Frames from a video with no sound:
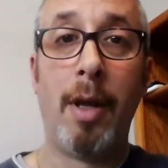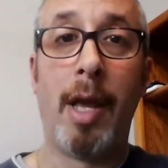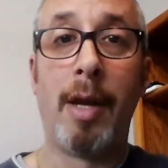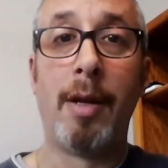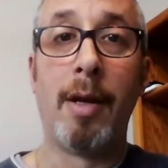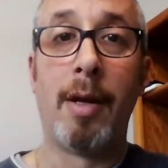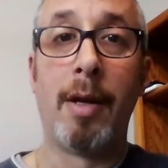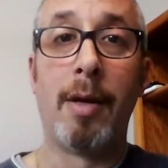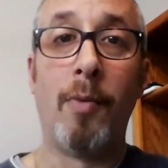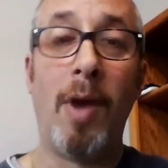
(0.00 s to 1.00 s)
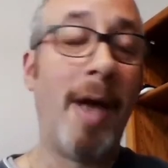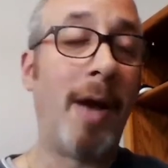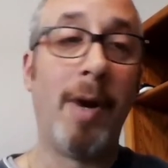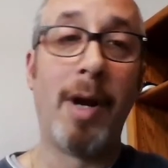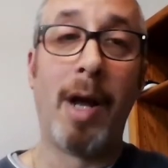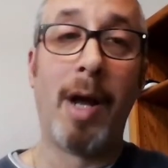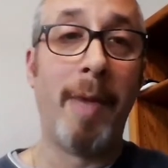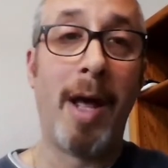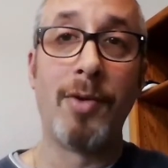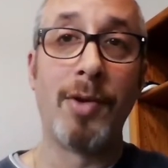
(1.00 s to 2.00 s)
And uh, way back when, I had
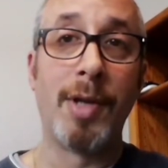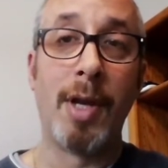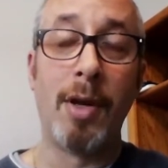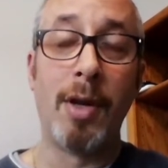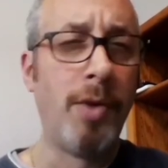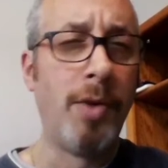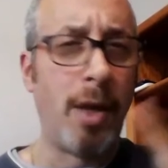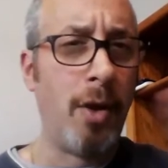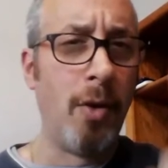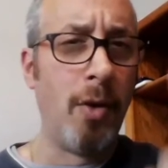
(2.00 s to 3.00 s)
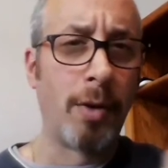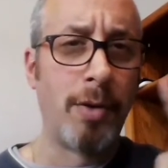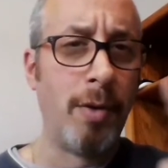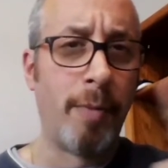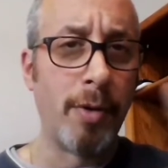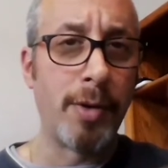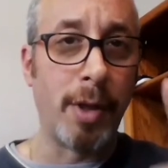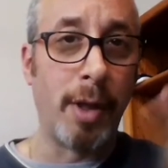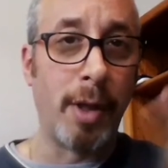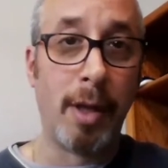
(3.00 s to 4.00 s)
a manager said, "You take your work too
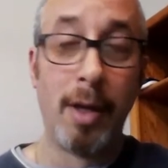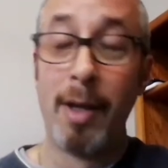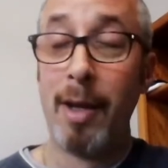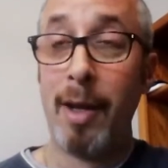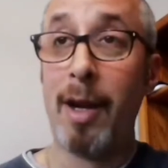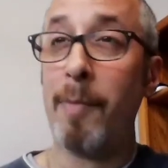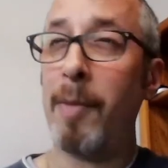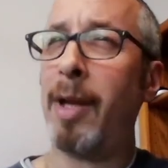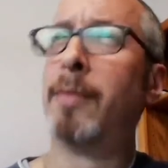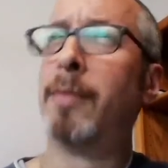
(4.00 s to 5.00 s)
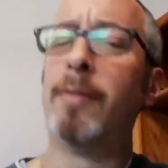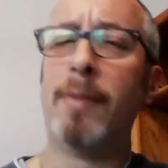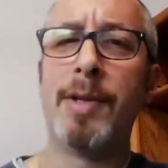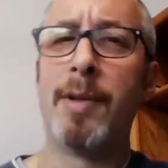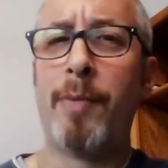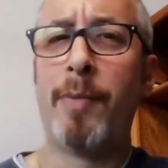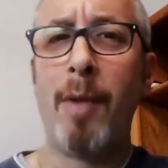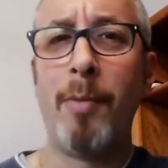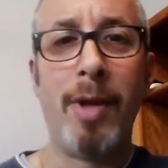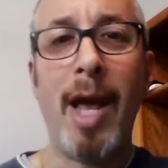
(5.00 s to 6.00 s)
personally," And I'm like, well, what's the
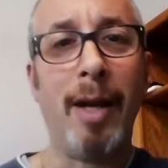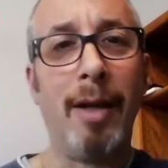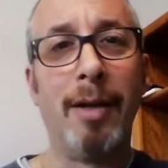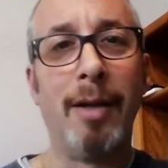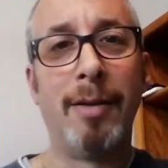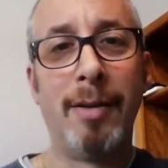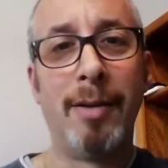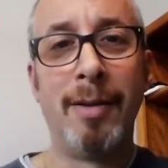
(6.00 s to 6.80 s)
problem that's with that? Good.